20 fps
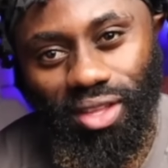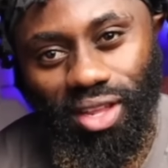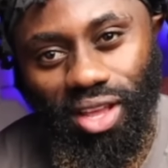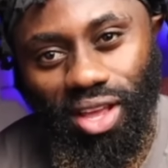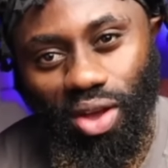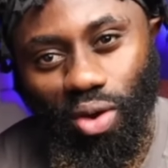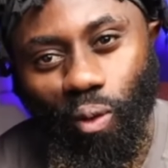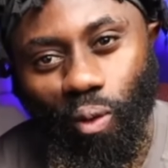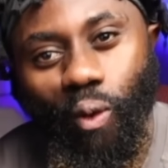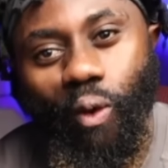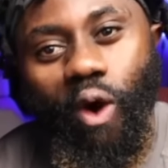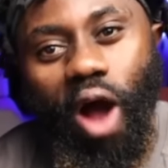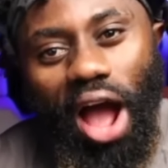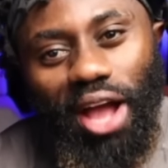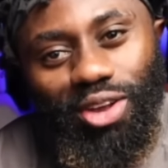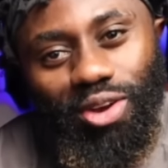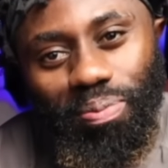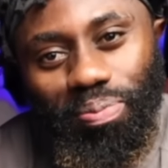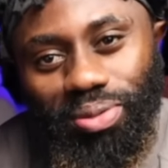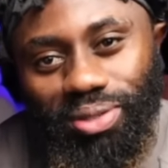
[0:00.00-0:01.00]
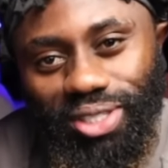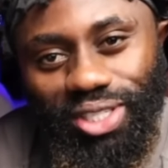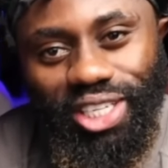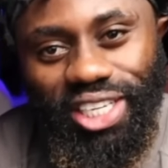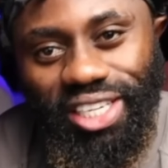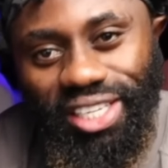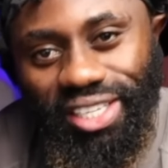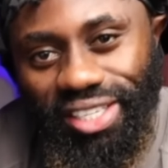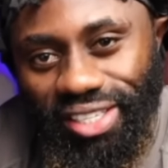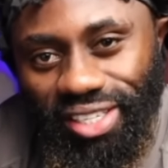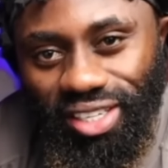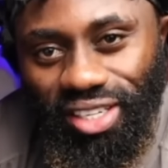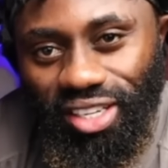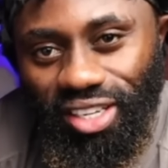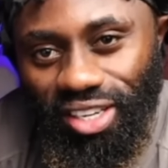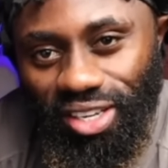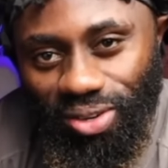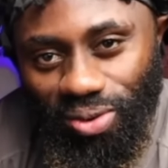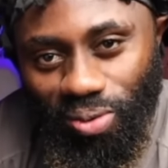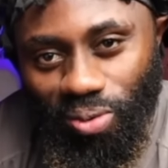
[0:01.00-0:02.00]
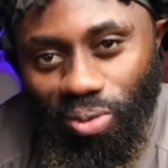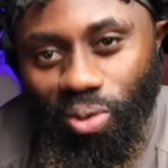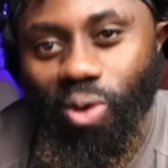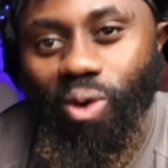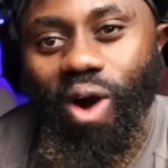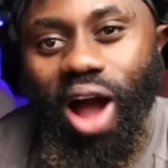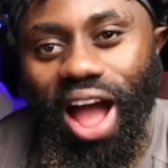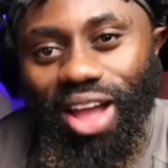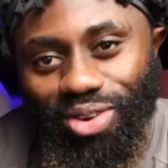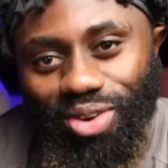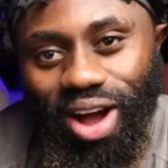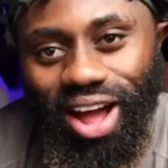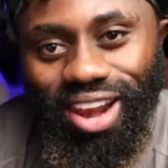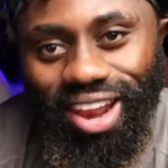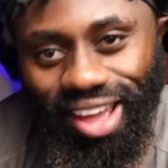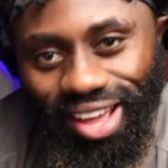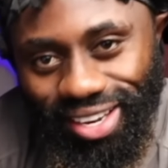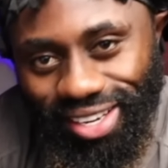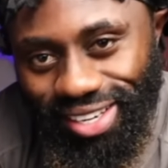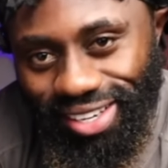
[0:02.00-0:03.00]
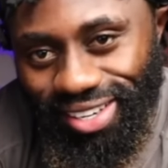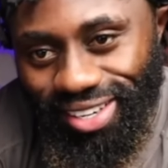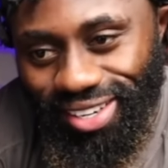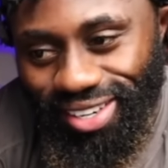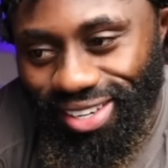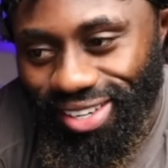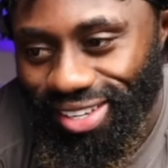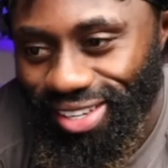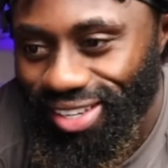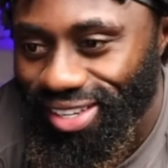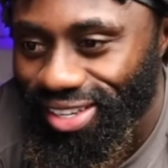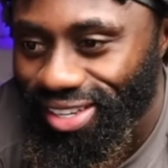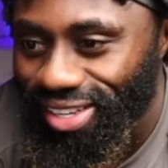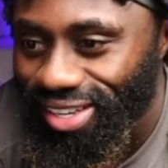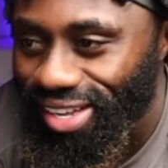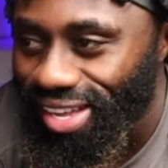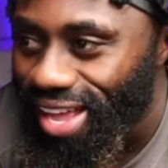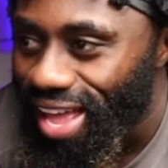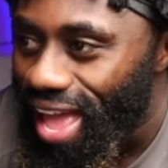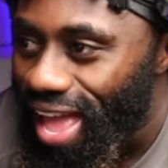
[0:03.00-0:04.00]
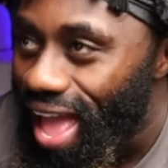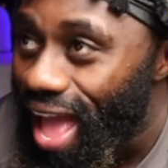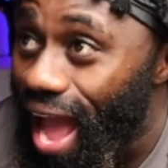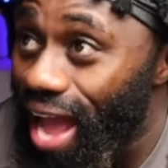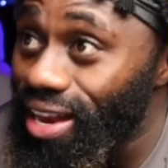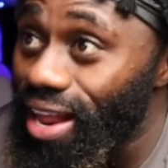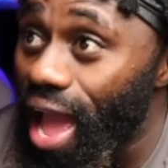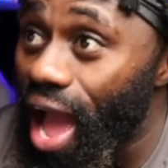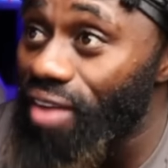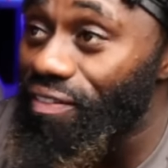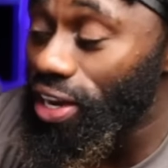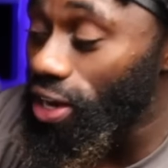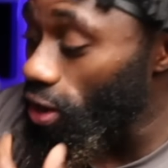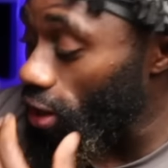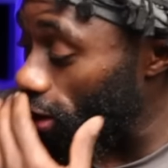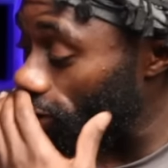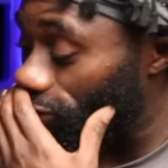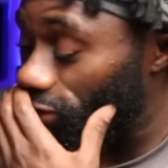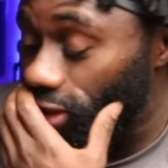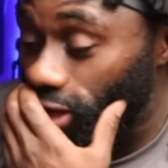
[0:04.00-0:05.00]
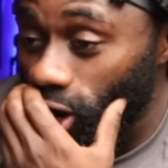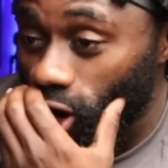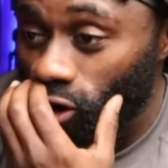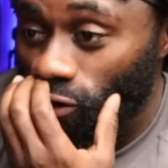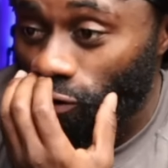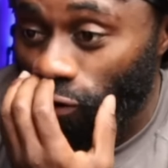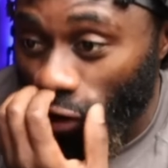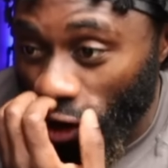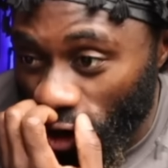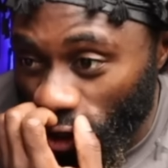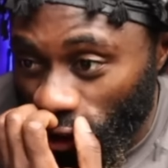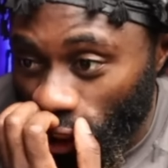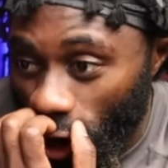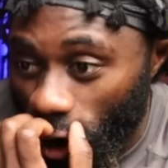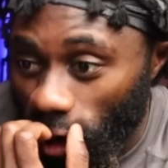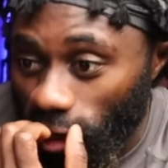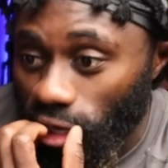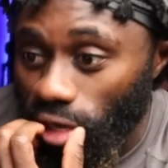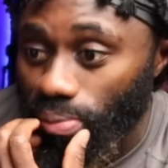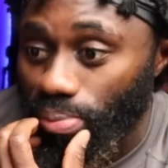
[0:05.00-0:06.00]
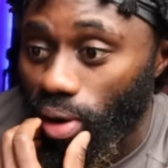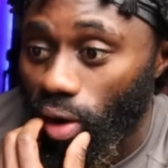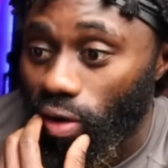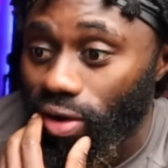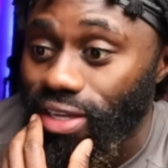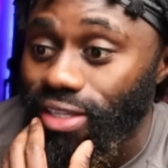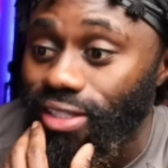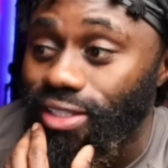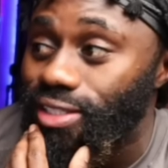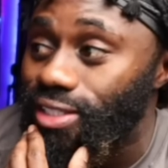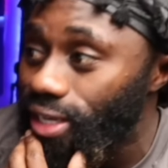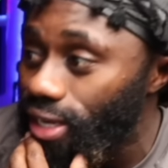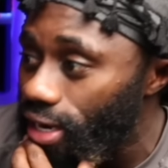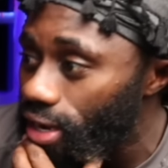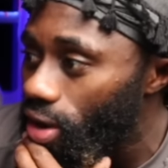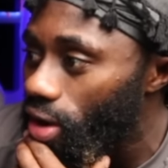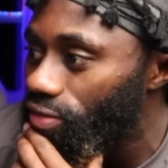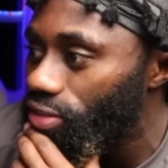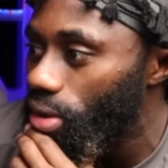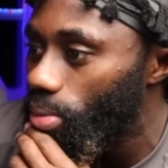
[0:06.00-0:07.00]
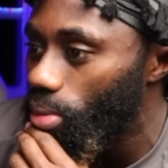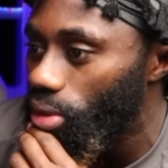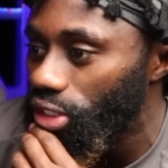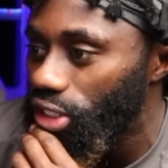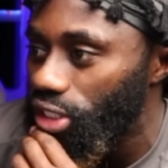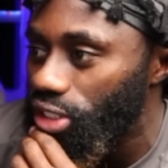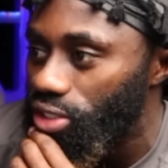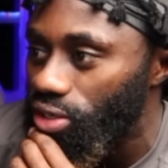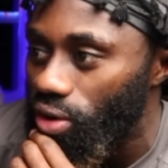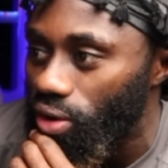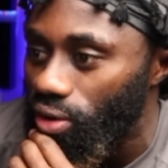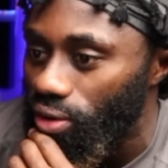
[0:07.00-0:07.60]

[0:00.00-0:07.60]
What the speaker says: Who are you, Putri? Who are you, Alan? And they have another third future on it, bro. It's three of them on this song.